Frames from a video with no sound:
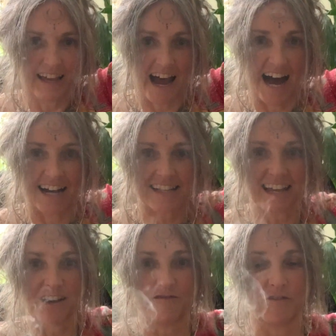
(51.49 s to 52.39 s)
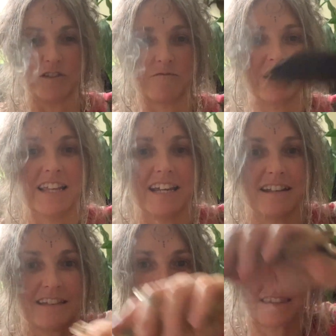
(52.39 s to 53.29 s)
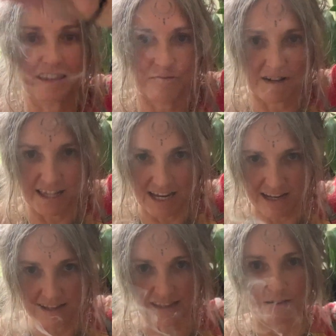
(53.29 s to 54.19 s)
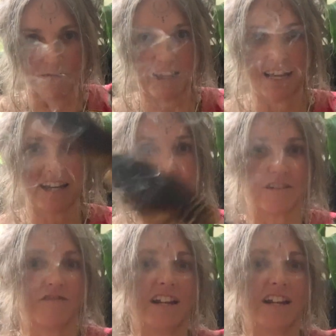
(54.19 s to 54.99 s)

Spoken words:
asking for the release of